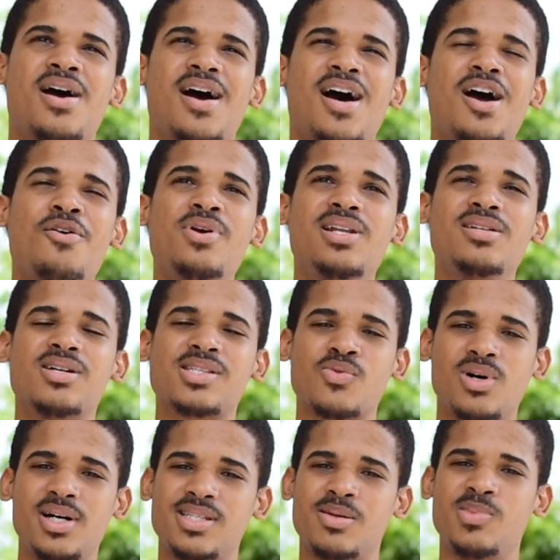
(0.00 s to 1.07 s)
I really just
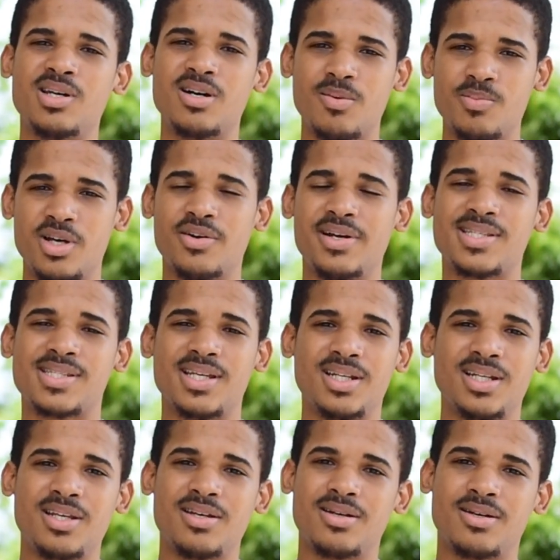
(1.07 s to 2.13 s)
want to big up the Grace
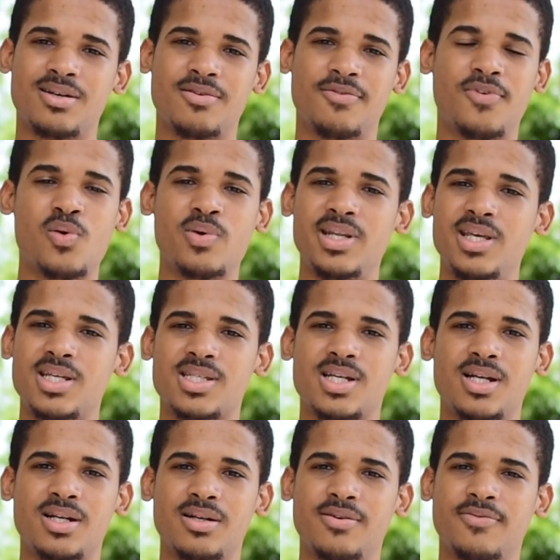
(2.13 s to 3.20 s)
Kennedy
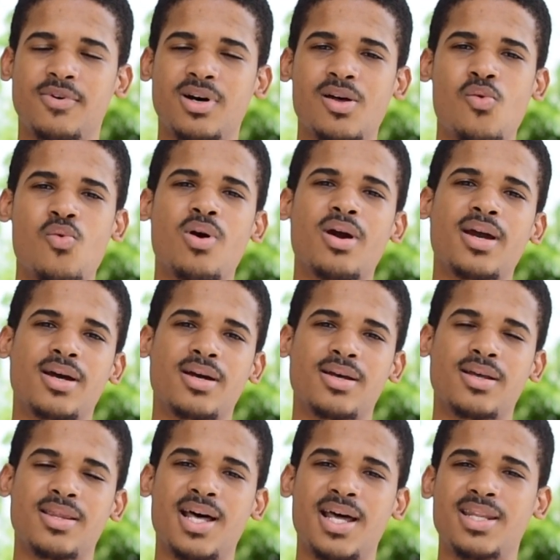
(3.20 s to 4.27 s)
Foundation for the work
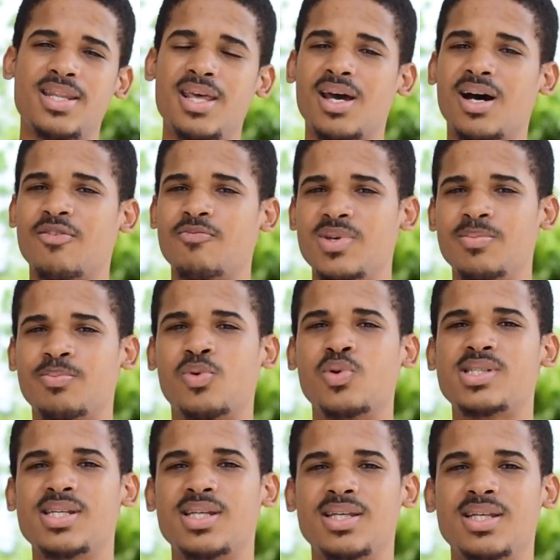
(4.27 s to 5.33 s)
that they have been
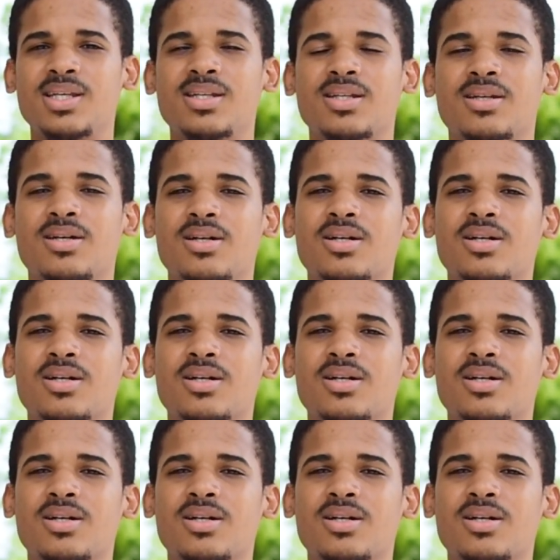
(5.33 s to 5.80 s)
putting in